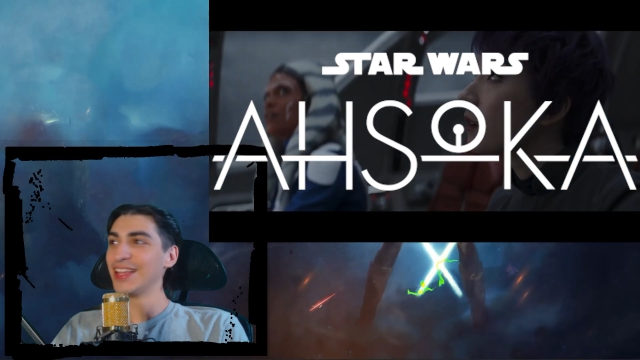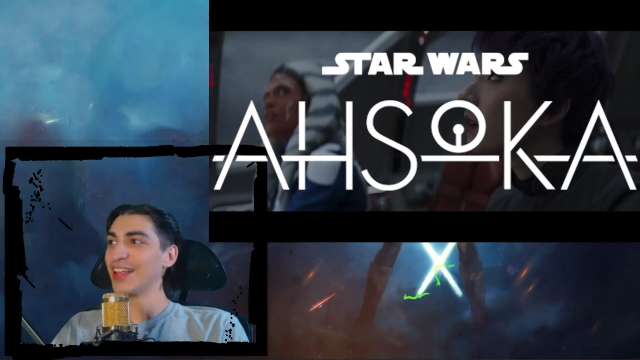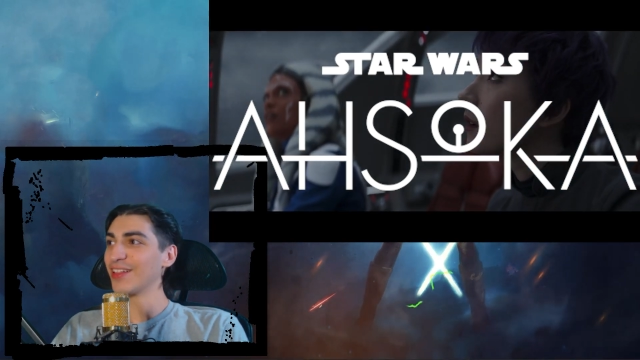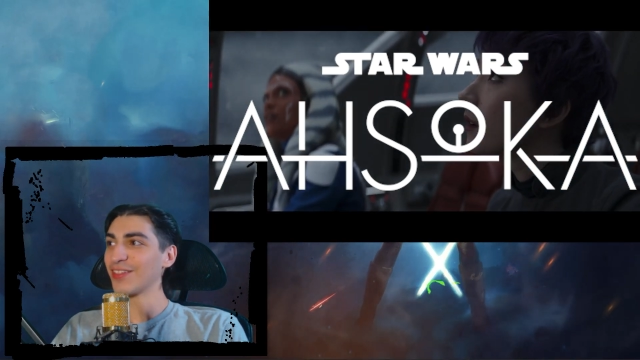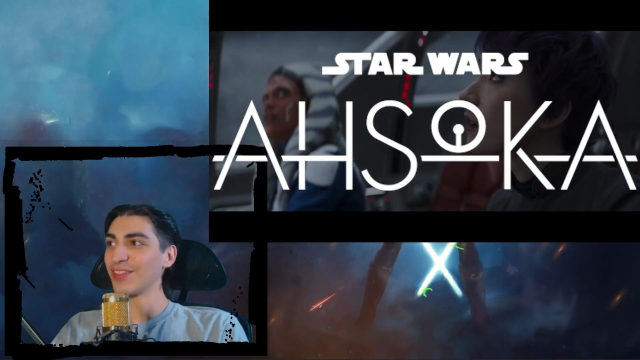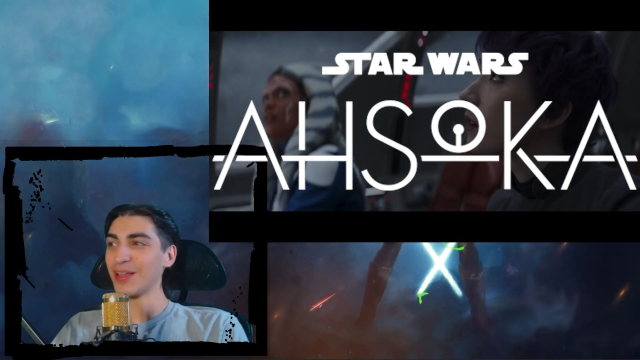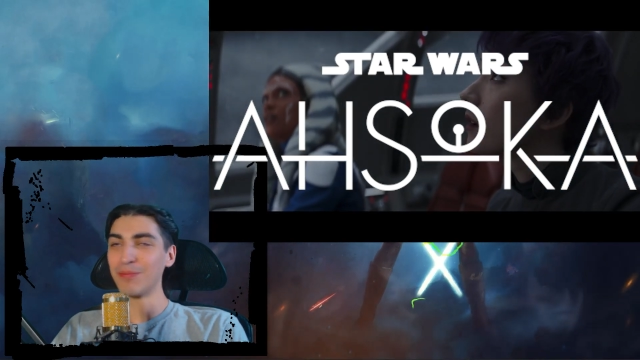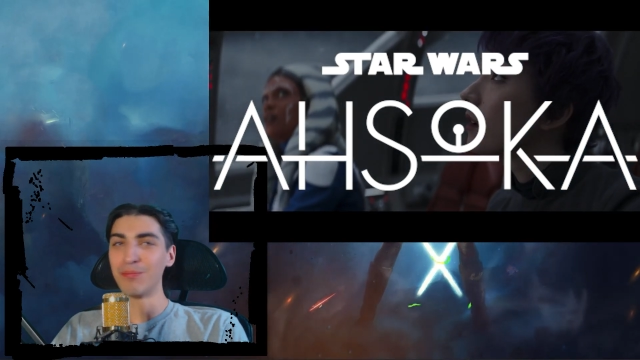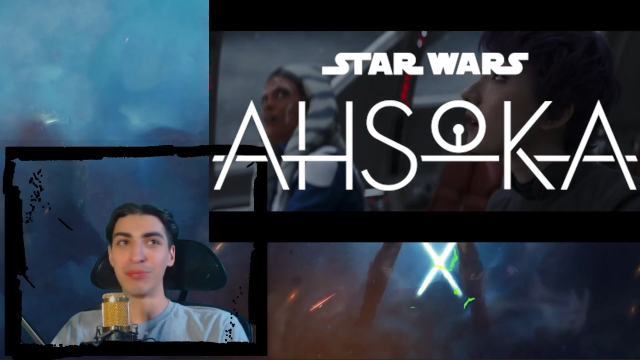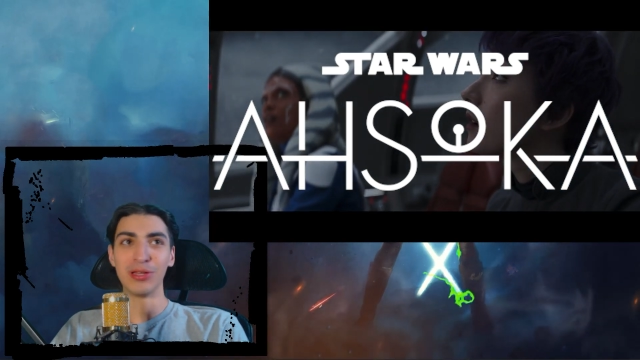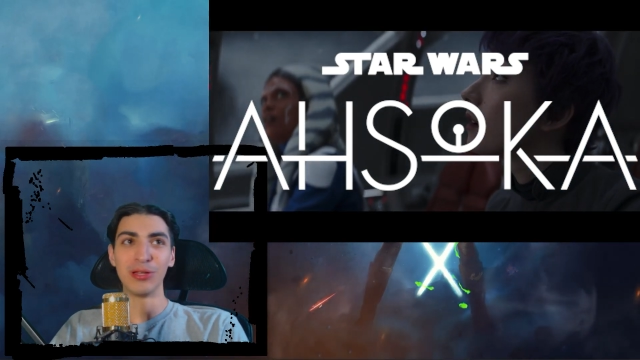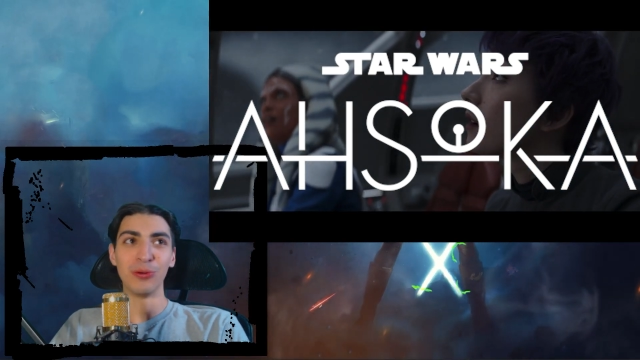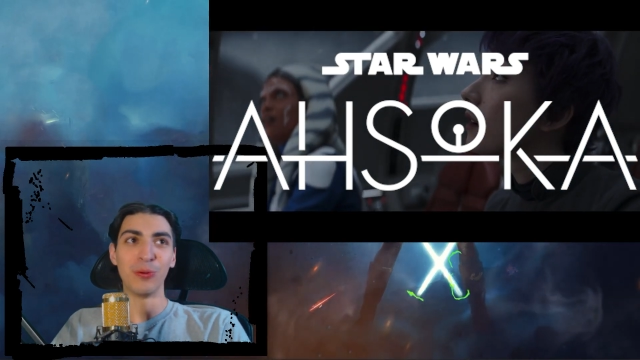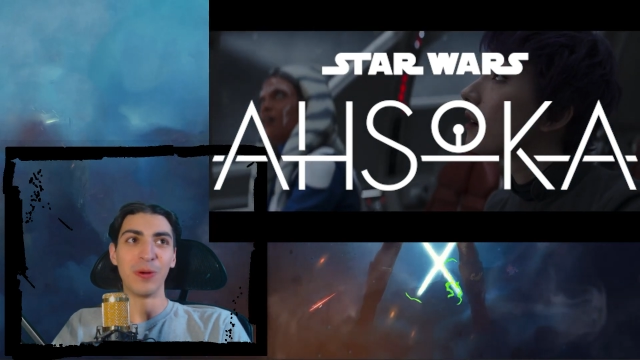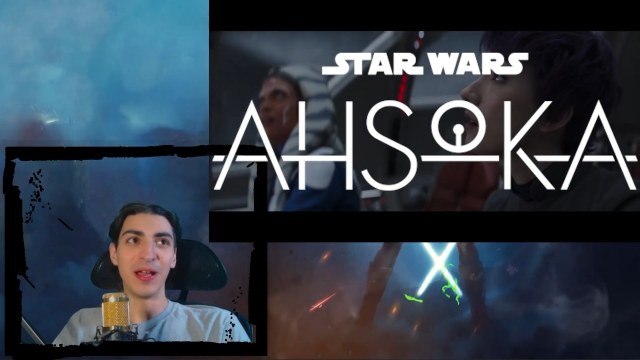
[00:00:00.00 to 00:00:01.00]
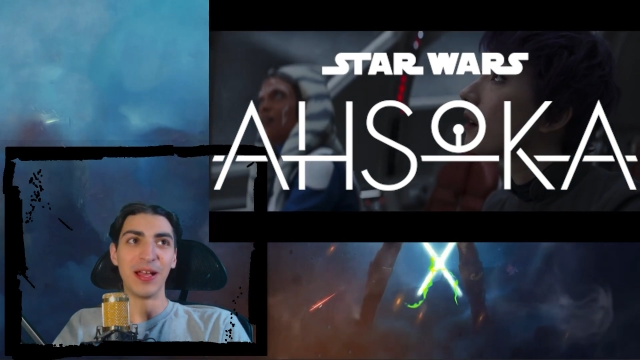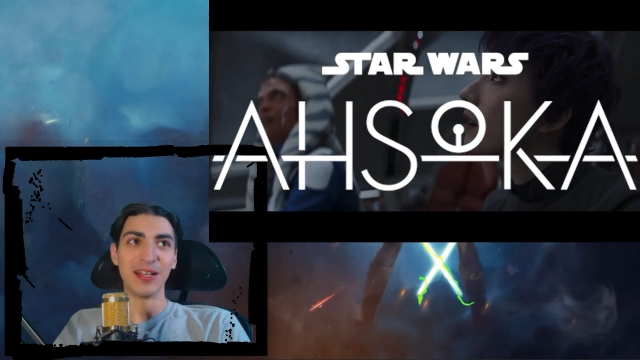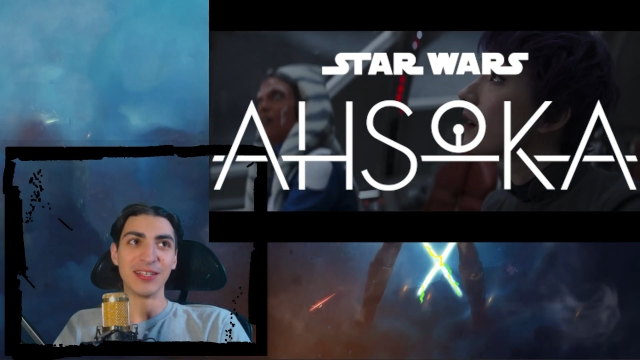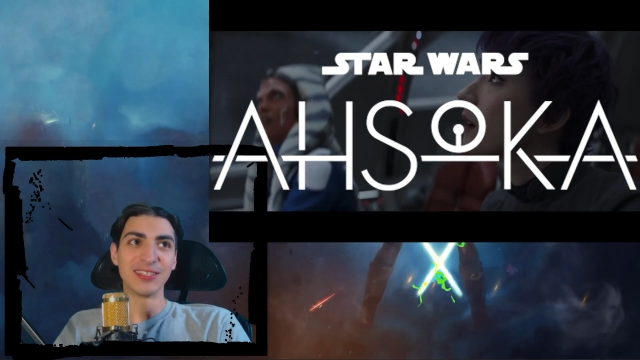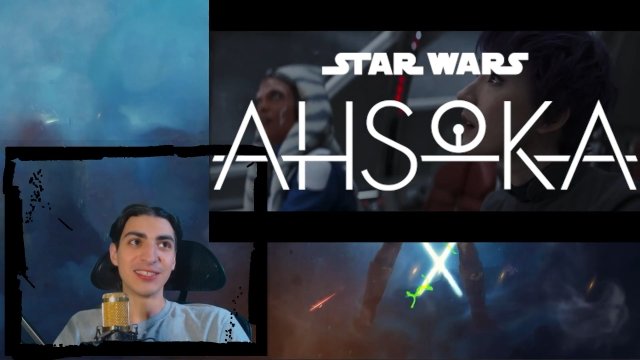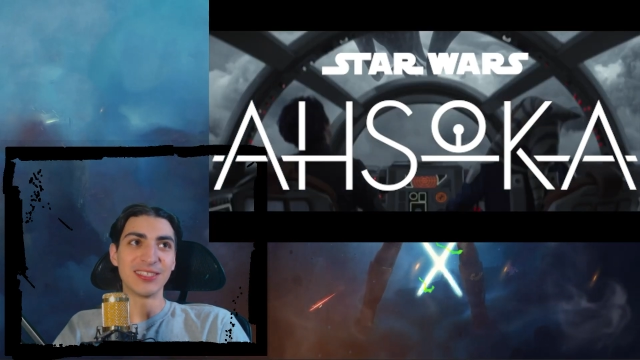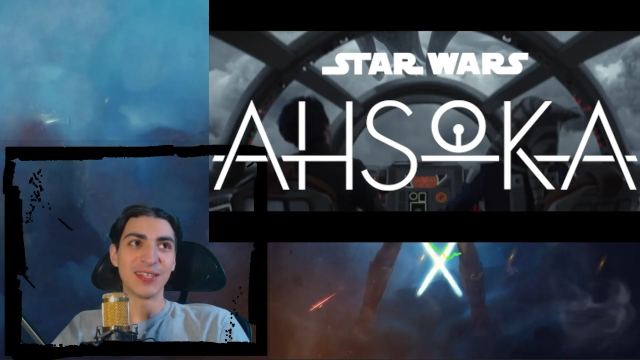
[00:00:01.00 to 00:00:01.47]
They look like blue
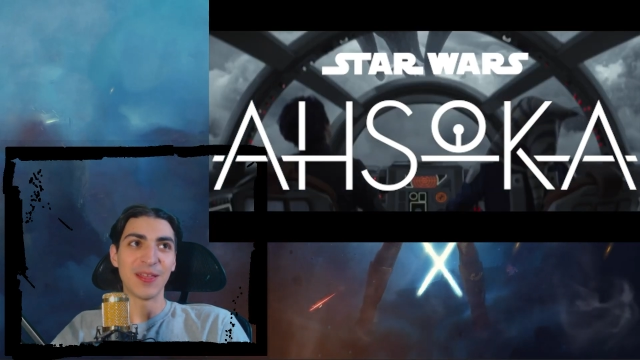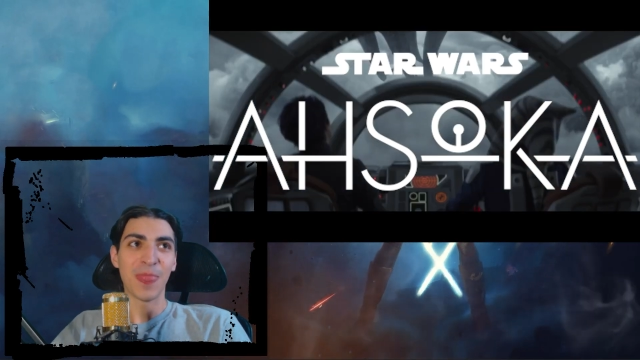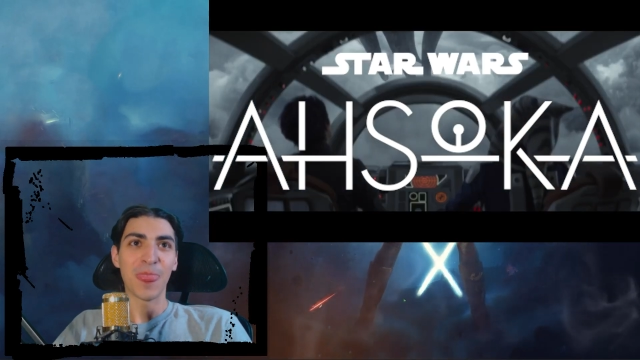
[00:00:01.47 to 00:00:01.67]
whales.